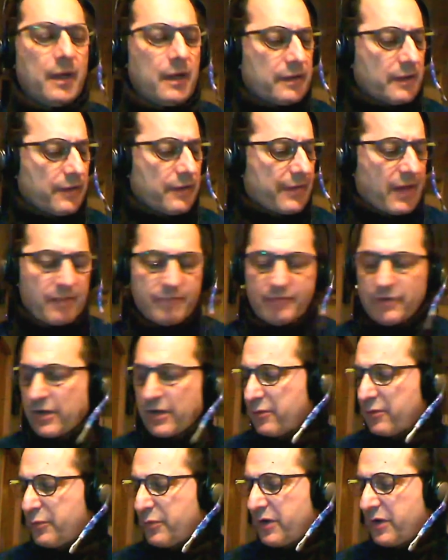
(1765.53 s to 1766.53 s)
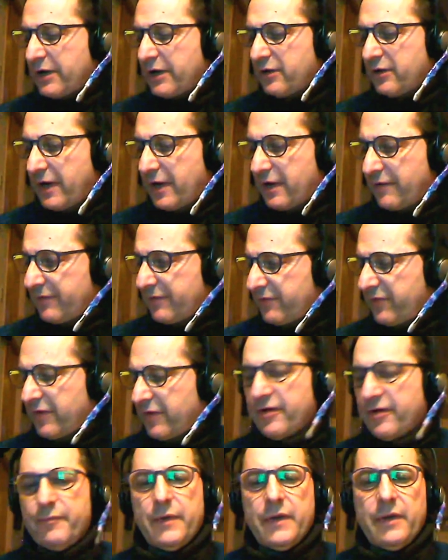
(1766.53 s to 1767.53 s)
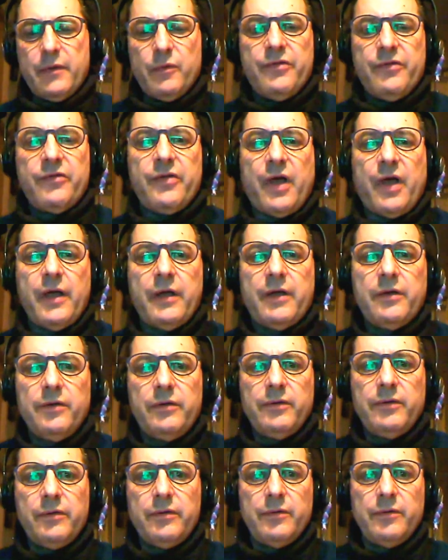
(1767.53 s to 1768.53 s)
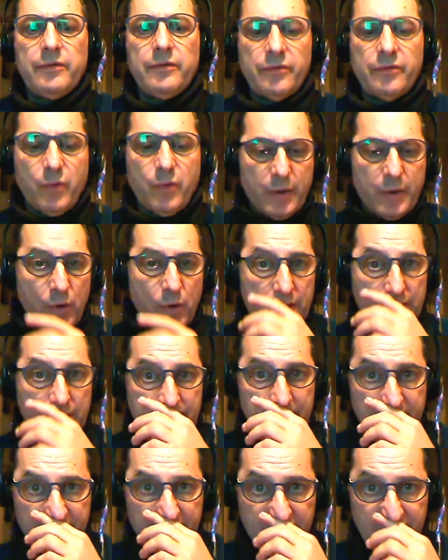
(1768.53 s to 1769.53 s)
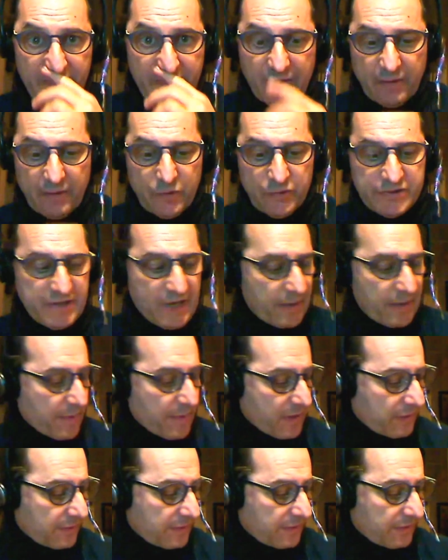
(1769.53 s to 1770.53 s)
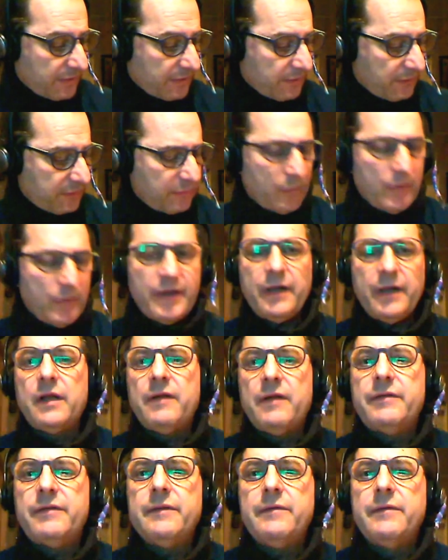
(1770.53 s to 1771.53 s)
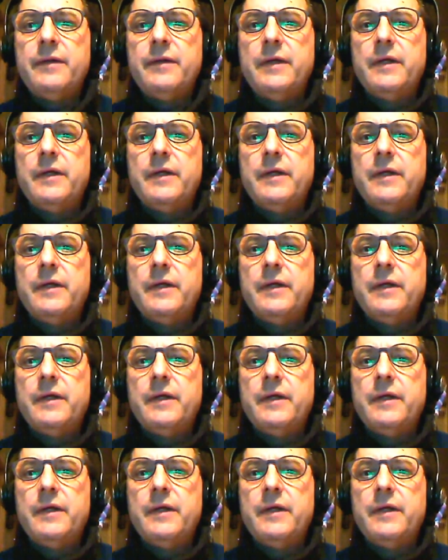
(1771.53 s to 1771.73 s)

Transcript: Now they have another book I don't have in front of me, which is Haiku 21, which came out in 2011,